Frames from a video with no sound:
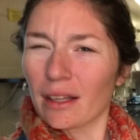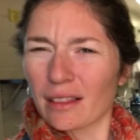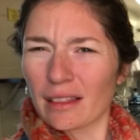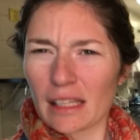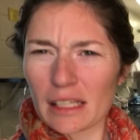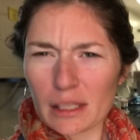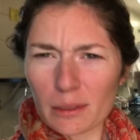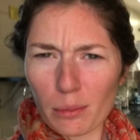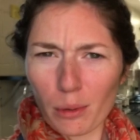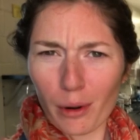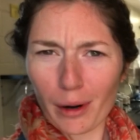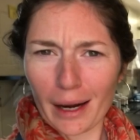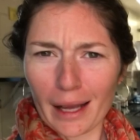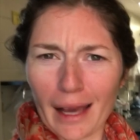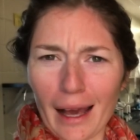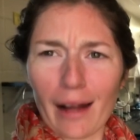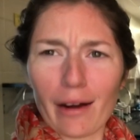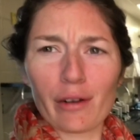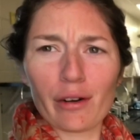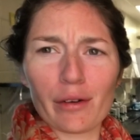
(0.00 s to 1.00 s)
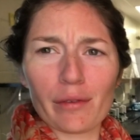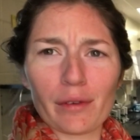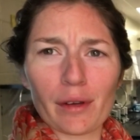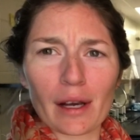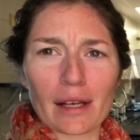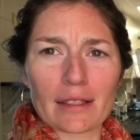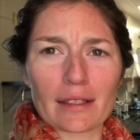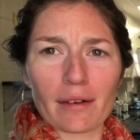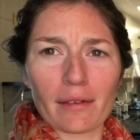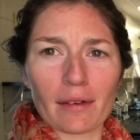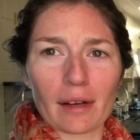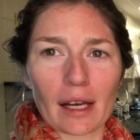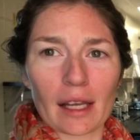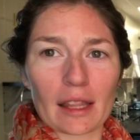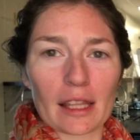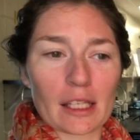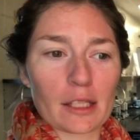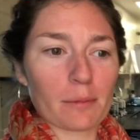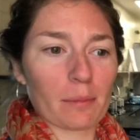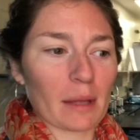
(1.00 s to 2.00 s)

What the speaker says: this morning, I don't know if you guys ever get this,